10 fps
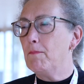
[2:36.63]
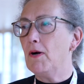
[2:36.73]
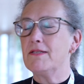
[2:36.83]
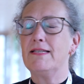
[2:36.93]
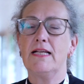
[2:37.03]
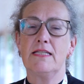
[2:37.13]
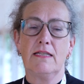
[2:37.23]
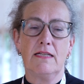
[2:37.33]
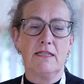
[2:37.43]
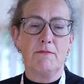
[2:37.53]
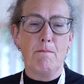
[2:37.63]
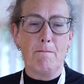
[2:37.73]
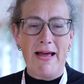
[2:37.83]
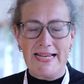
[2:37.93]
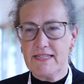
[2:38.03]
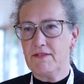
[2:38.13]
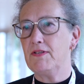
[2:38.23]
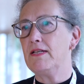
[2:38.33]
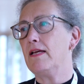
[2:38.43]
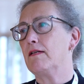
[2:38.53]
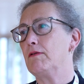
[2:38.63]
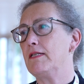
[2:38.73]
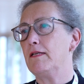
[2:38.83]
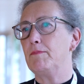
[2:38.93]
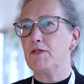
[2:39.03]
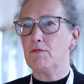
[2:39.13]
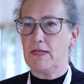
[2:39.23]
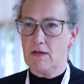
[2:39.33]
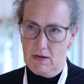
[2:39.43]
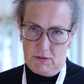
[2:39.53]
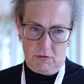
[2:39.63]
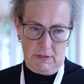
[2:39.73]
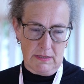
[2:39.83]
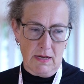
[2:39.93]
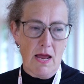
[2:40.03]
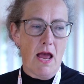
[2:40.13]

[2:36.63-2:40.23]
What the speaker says: But there's a massive inequity between countries.